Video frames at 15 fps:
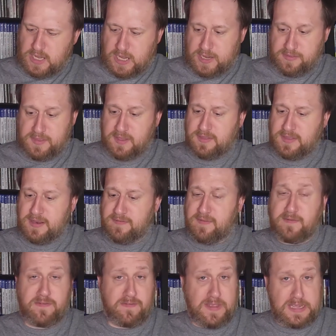I think that's
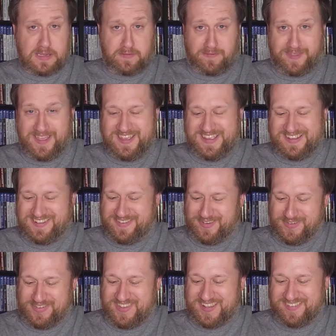a 6. So
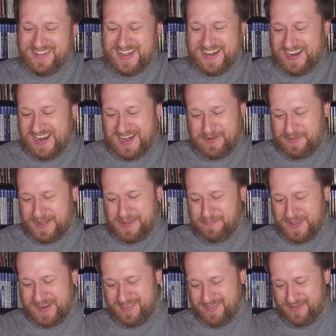$6.99. I probably
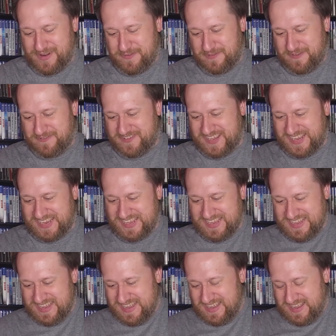paid
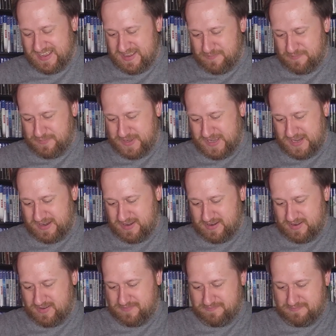$3.50. But
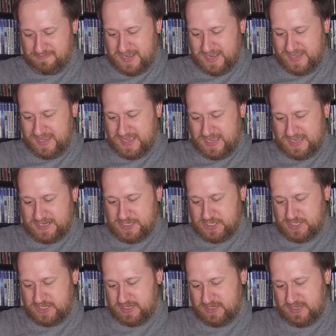my
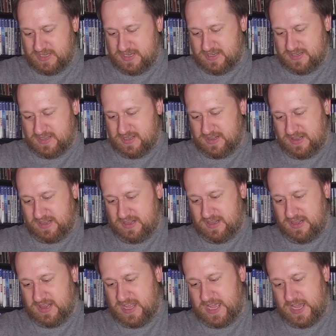gosh,
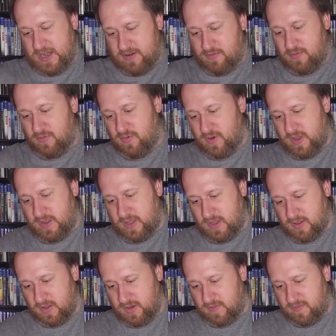a lot of really
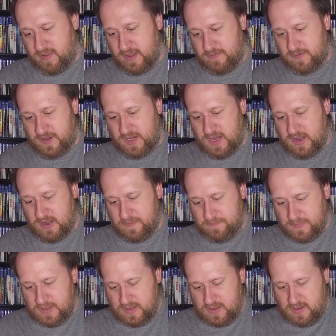good stuff in here.
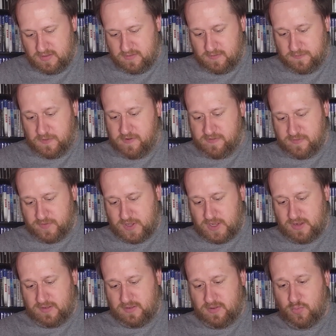So first of
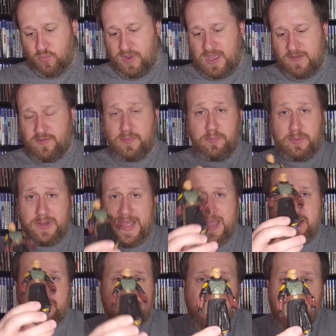all, we have a
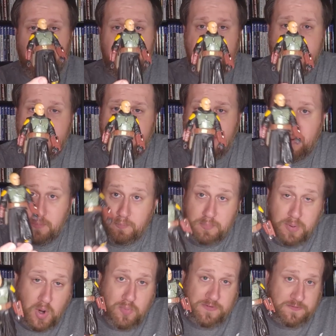Black Series
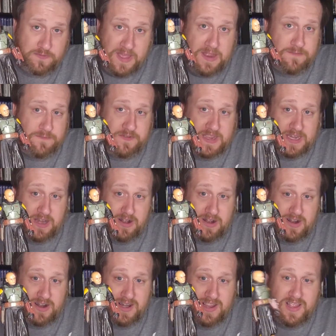Boba Fett
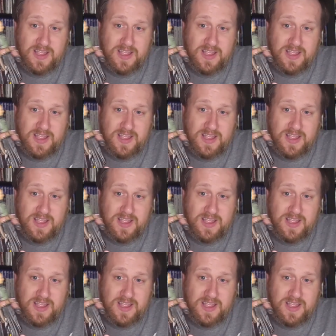figure.